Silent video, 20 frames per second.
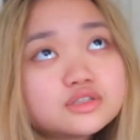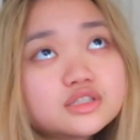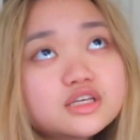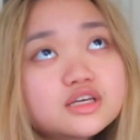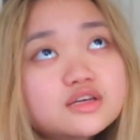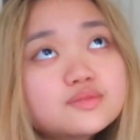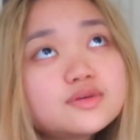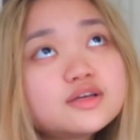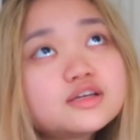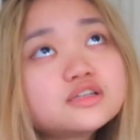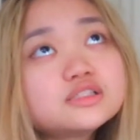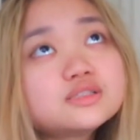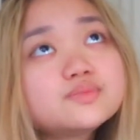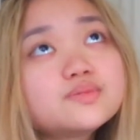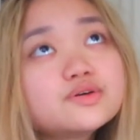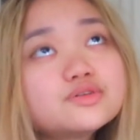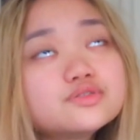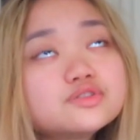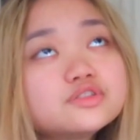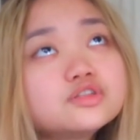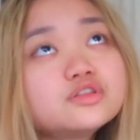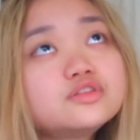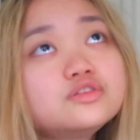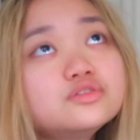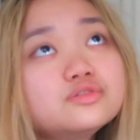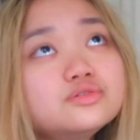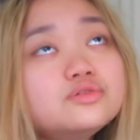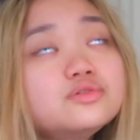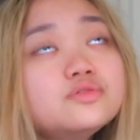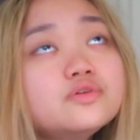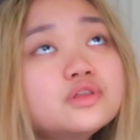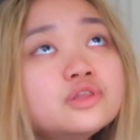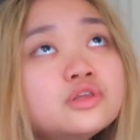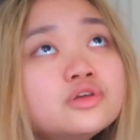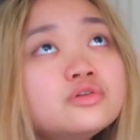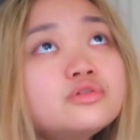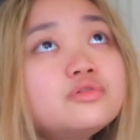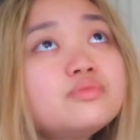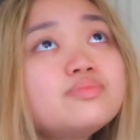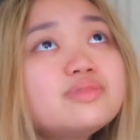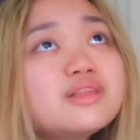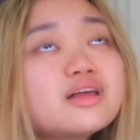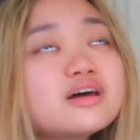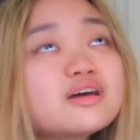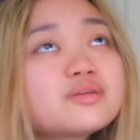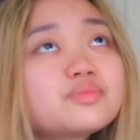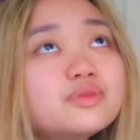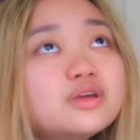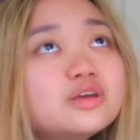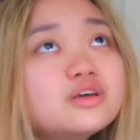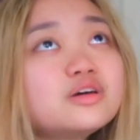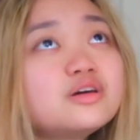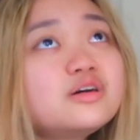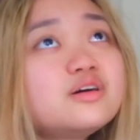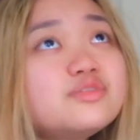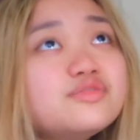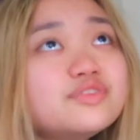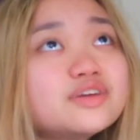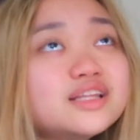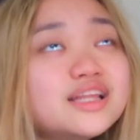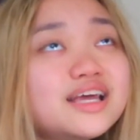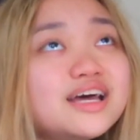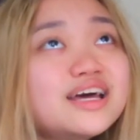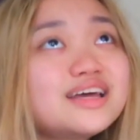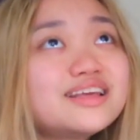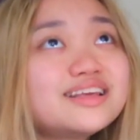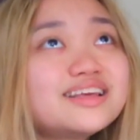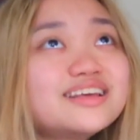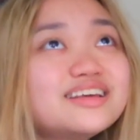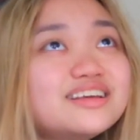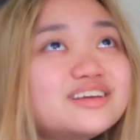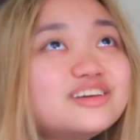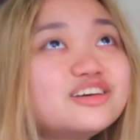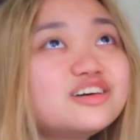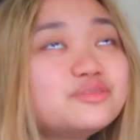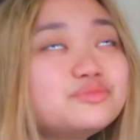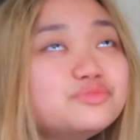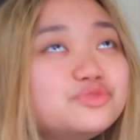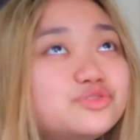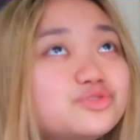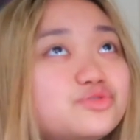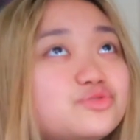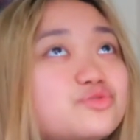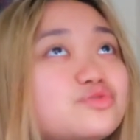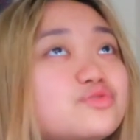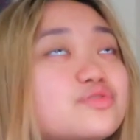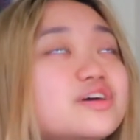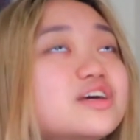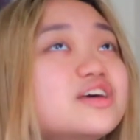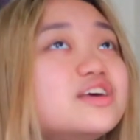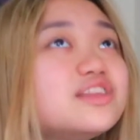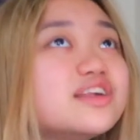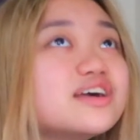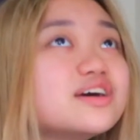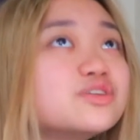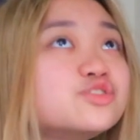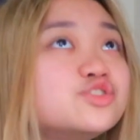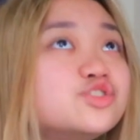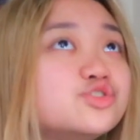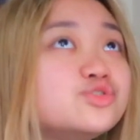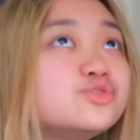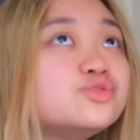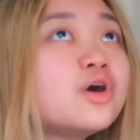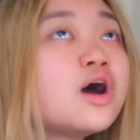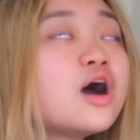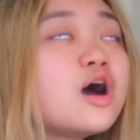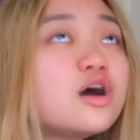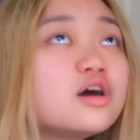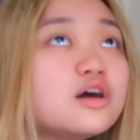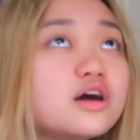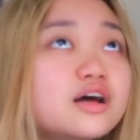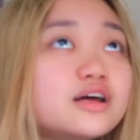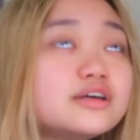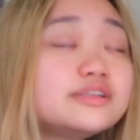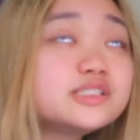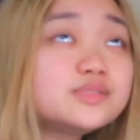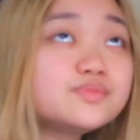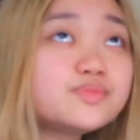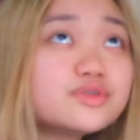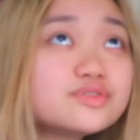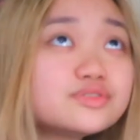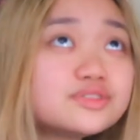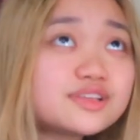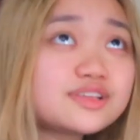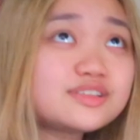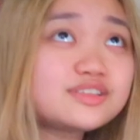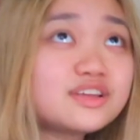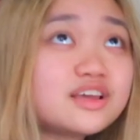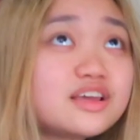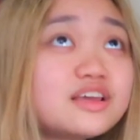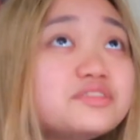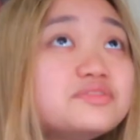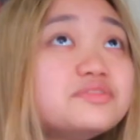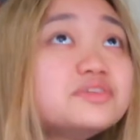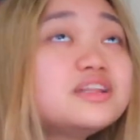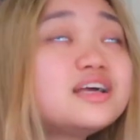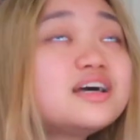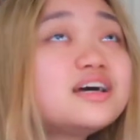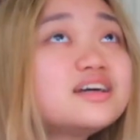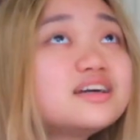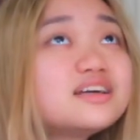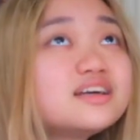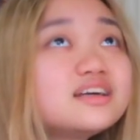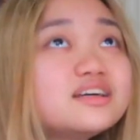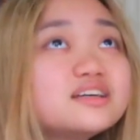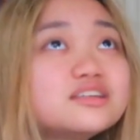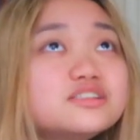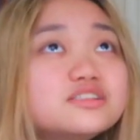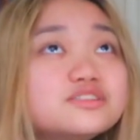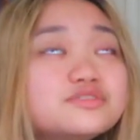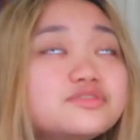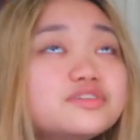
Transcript: What am I supposed to do when you block me off and I can't come through without you? What am I supposed to say when I count you